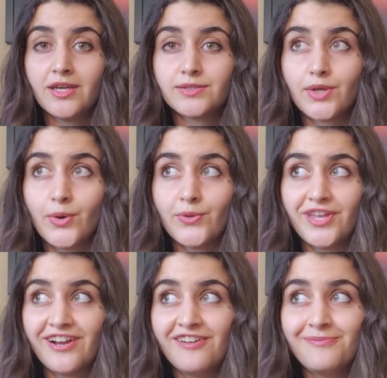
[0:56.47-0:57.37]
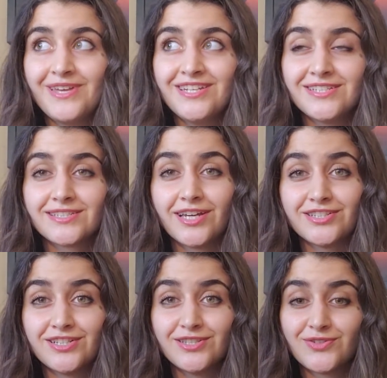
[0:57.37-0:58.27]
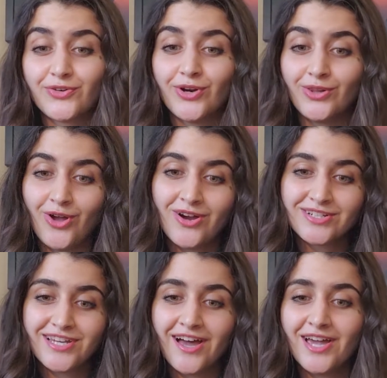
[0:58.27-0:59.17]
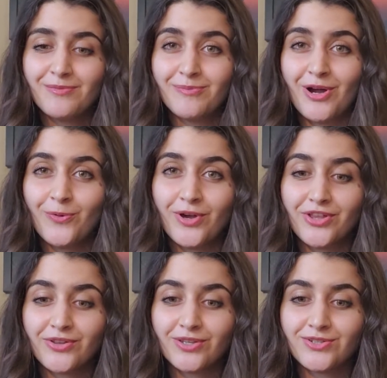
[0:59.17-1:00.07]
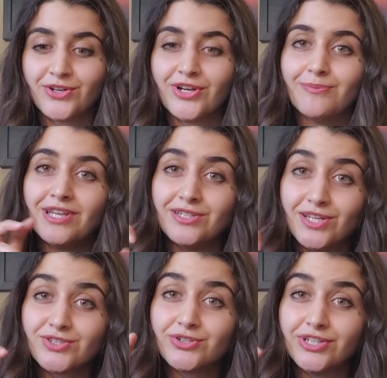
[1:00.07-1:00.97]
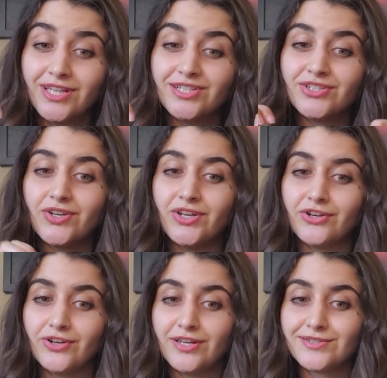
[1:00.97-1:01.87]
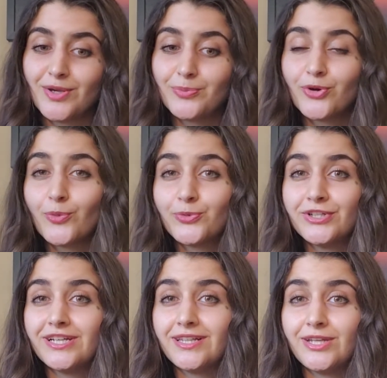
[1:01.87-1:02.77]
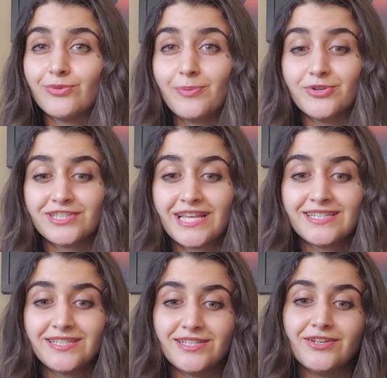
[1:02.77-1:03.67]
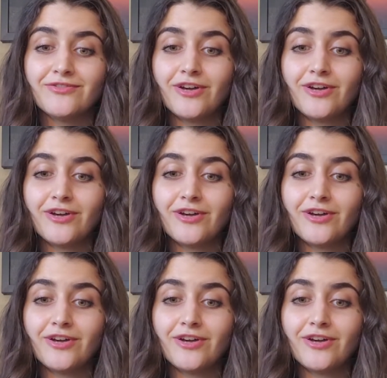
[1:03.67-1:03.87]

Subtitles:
So there have been discussions for a long time about whether the term industrial engineer is appropriately representative